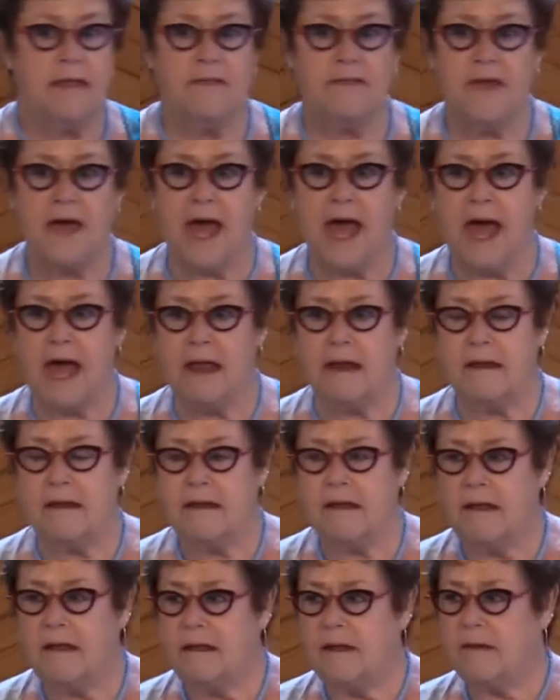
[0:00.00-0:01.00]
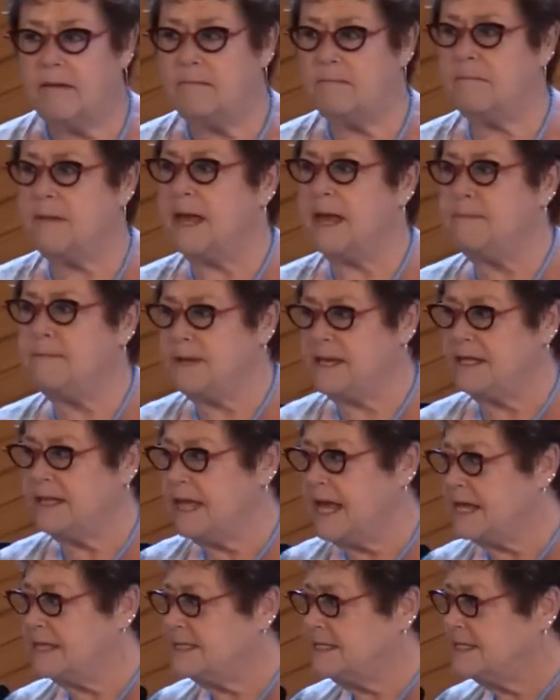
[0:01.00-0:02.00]
that may be
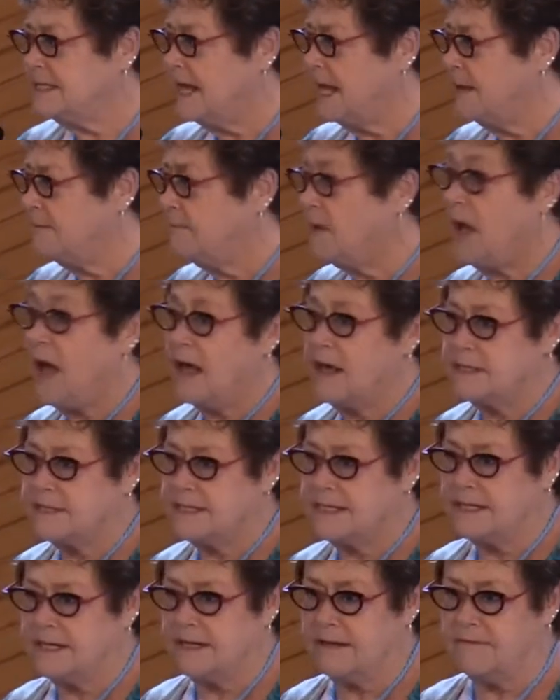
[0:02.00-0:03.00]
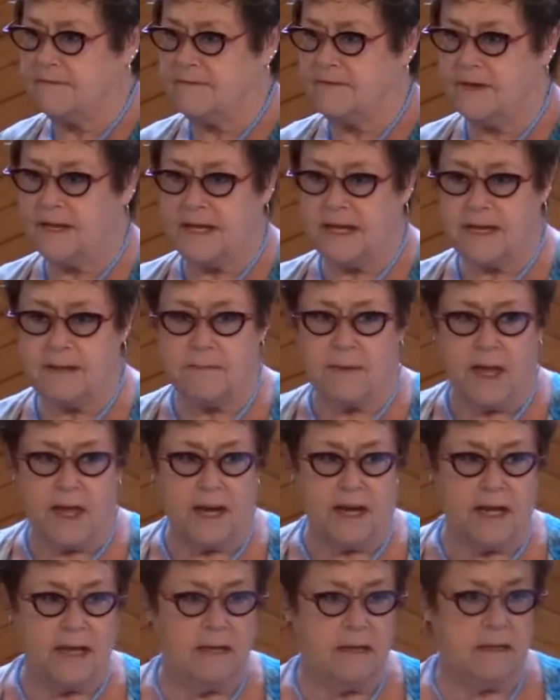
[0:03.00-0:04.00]
less than positive.
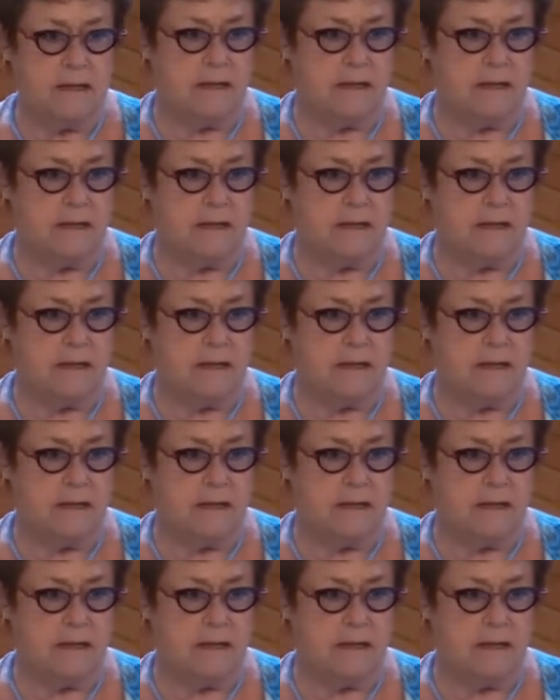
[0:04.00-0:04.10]
Anybody?